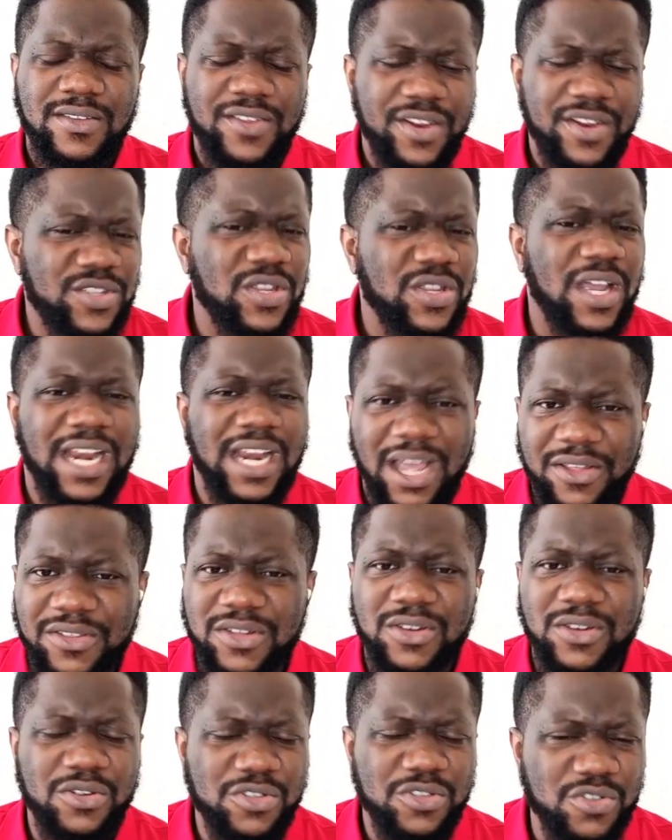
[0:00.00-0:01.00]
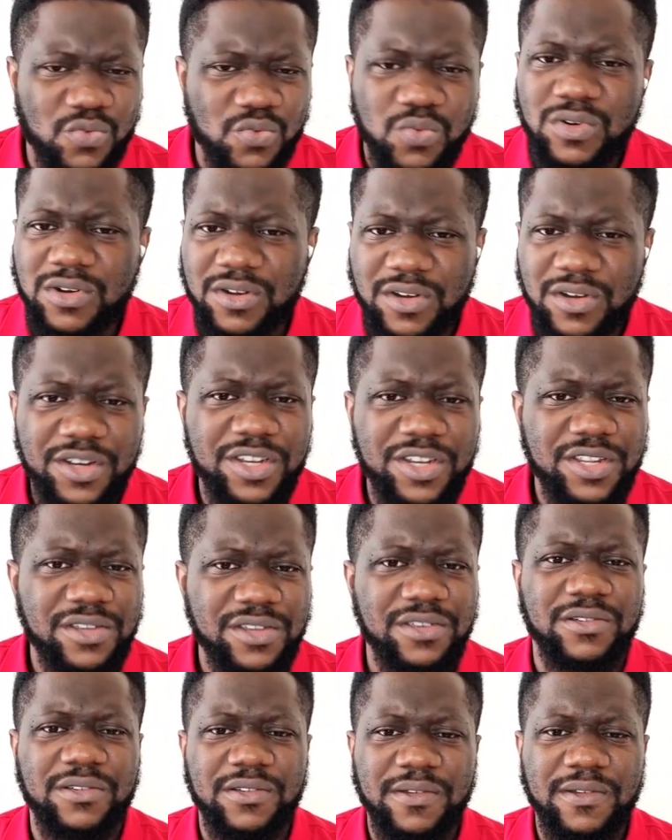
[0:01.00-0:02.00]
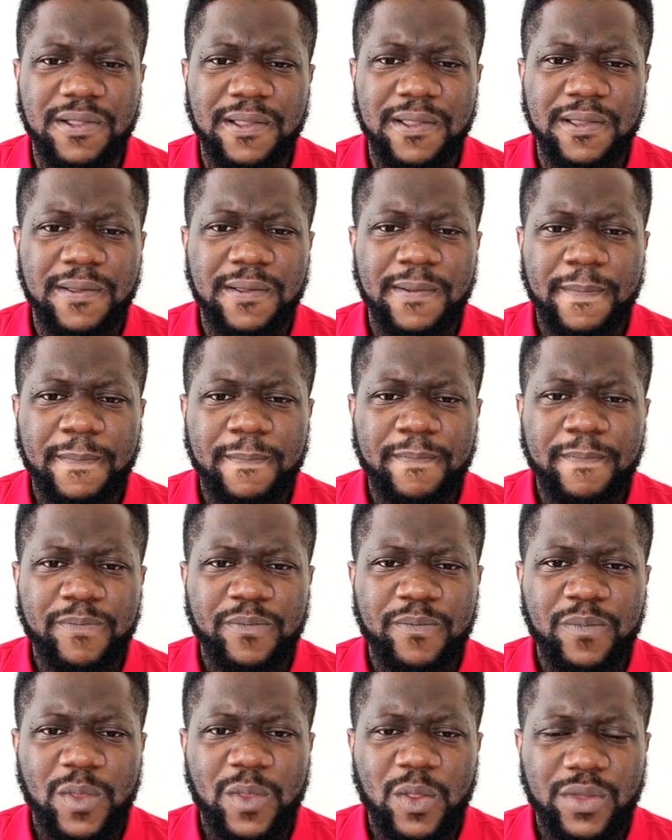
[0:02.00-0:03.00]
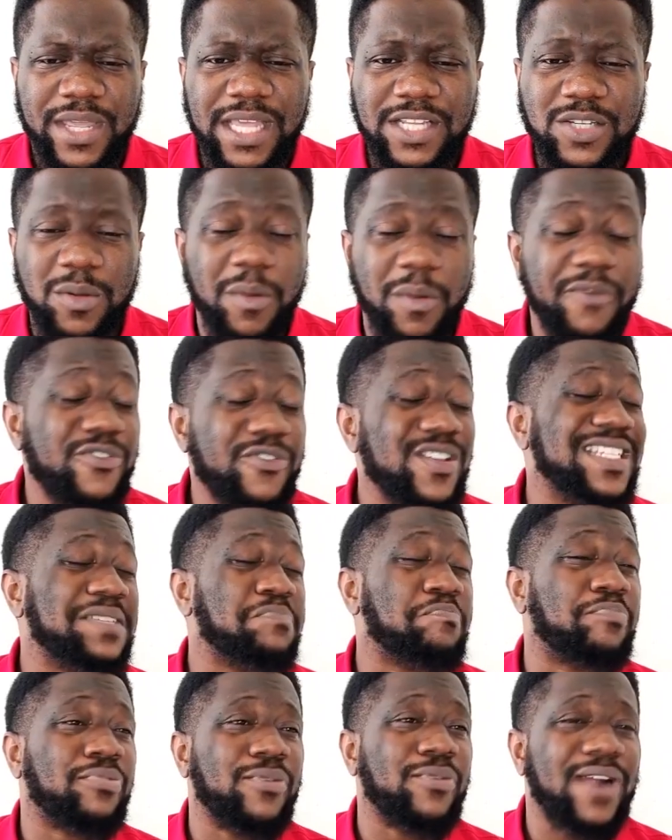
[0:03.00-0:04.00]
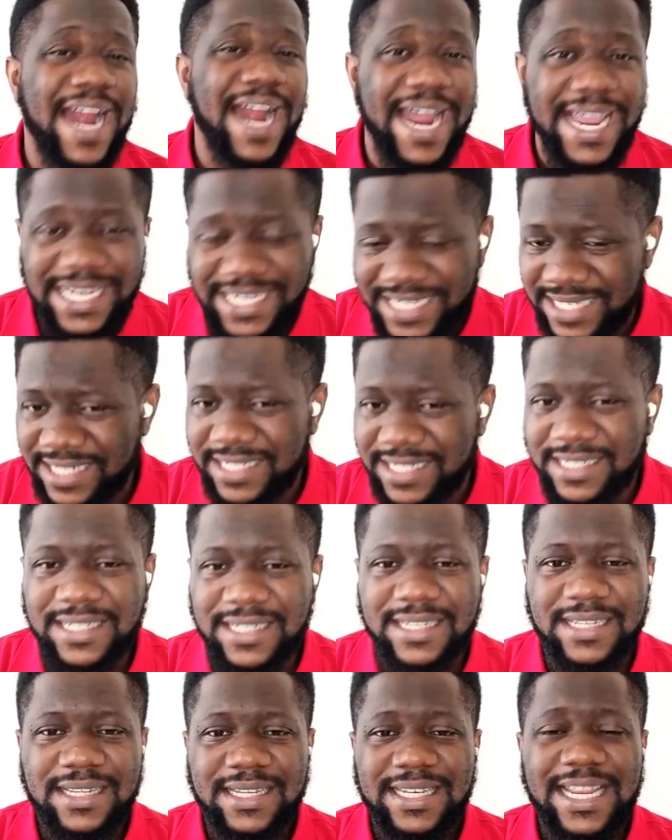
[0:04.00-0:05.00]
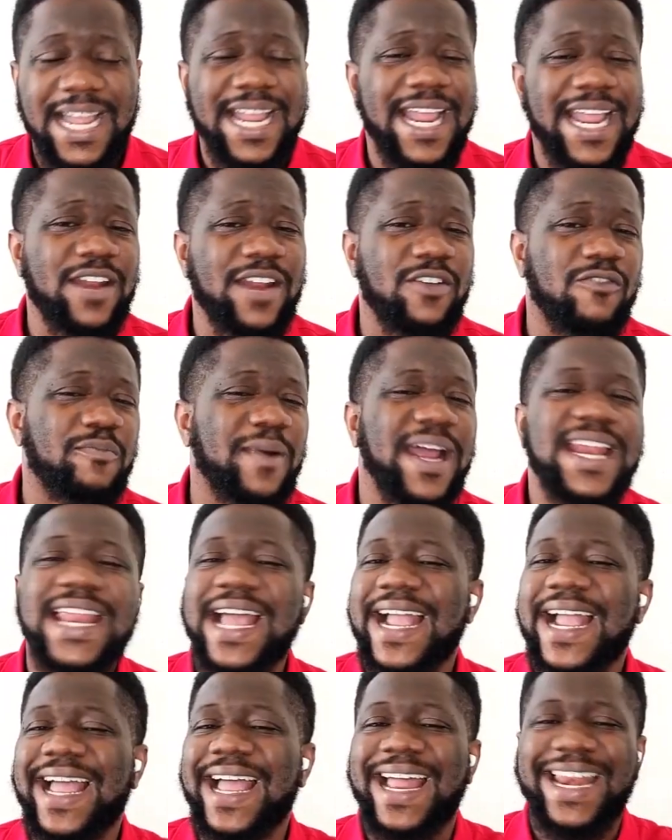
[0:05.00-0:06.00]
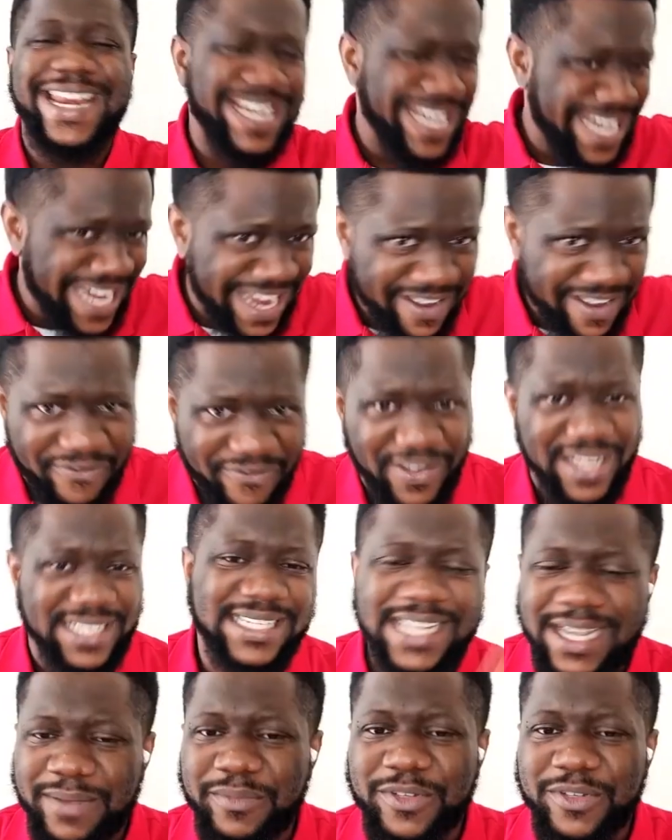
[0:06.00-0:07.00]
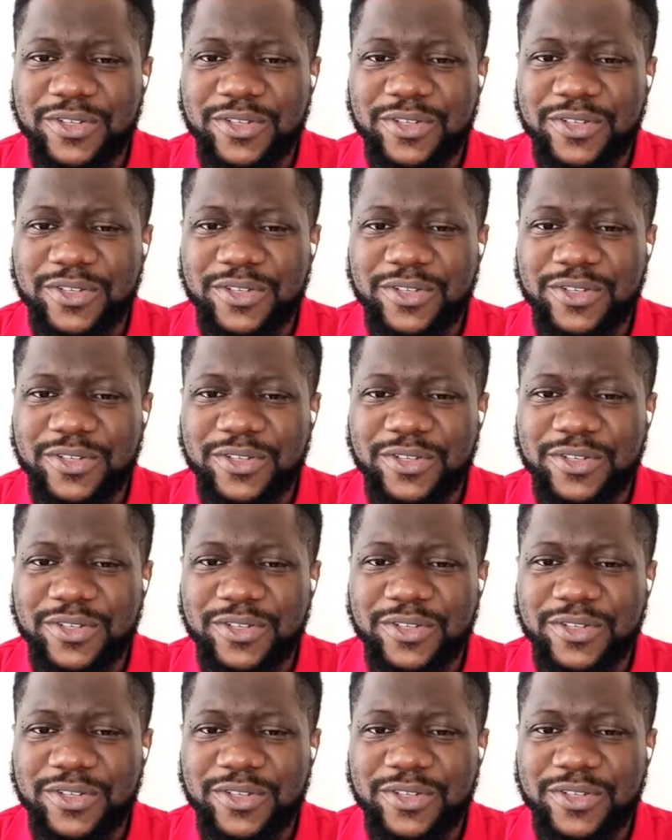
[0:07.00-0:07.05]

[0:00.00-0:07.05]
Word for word: you need to allow the lord to work on you Okay, some of you is pride. That kind of pride that can never say,